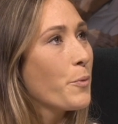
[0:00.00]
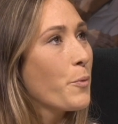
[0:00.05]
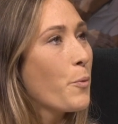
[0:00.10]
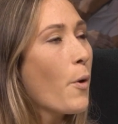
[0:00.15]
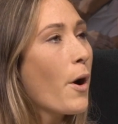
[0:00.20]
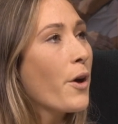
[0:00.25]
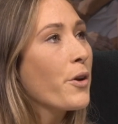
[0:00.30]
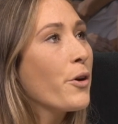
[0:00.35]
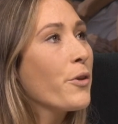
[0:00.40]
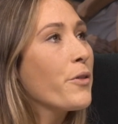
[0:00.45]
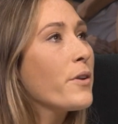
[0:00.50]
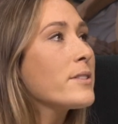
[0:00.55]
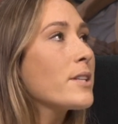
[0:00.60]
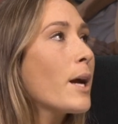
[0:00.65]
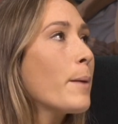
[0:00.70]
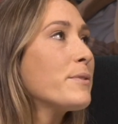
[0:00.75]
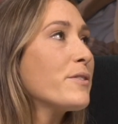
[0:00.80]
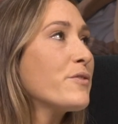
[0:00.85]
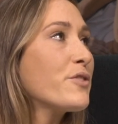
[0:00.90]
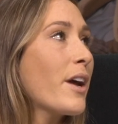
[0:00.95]
what other
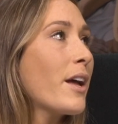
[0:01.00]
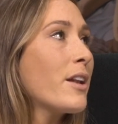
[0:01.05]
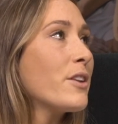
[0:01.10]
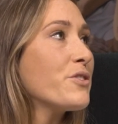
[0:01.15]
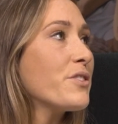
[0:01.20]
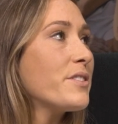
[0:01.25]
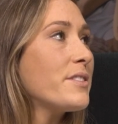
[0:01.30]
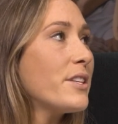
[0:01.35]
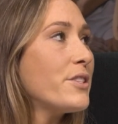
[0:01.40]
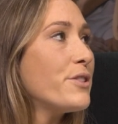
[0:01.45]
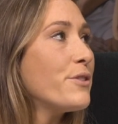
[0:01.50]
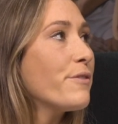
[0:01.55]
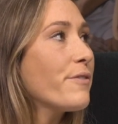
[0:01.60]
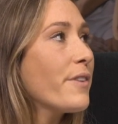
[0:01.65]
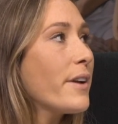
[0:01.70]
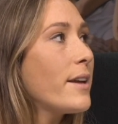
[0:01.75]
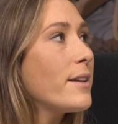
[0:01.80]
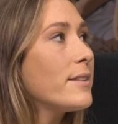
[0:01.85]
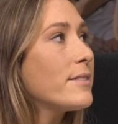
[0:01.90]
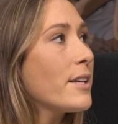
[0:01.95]
types of challenges did you
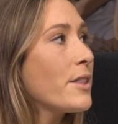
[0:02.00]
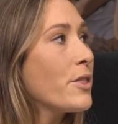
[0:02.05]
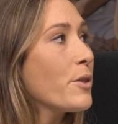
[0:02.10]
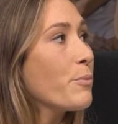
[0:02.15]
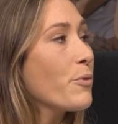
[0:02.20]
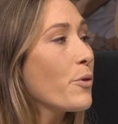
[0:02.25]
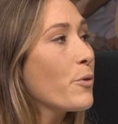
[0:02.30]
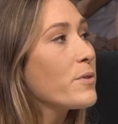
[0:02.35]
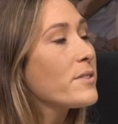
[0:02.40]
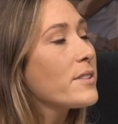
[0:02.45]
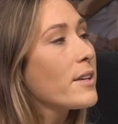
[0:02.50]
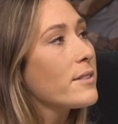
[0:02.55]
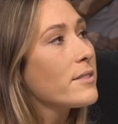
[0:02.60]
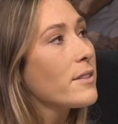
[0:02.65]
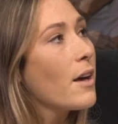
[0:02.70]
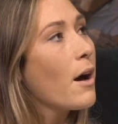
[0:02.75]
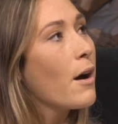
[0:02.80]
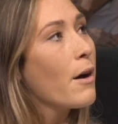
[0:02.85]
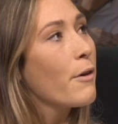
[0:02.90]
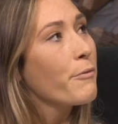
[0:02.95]
face in the process
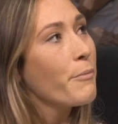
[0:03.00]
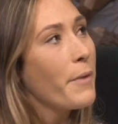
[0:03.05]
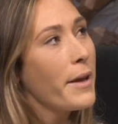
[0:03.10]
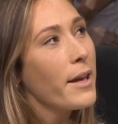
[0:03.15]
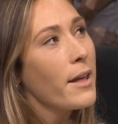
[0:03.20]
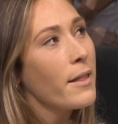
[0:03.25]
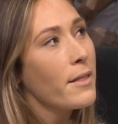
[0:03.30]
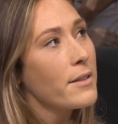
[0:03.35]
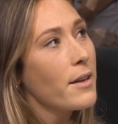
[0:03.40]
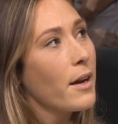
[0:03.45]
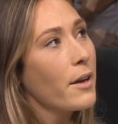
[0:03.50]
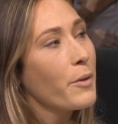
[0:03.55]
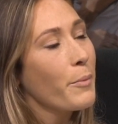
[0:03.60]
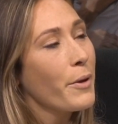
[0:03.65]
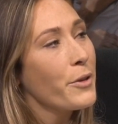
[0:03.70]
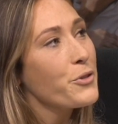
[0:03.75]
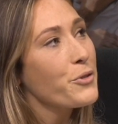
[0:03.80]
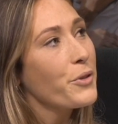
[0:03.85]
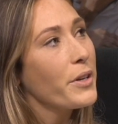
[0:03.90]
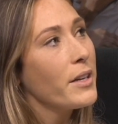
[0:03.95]
of making the
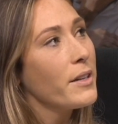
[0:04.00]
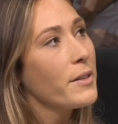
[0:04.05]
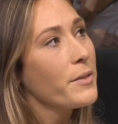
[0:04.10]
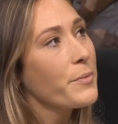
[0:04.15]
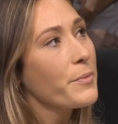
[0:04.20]
documentary?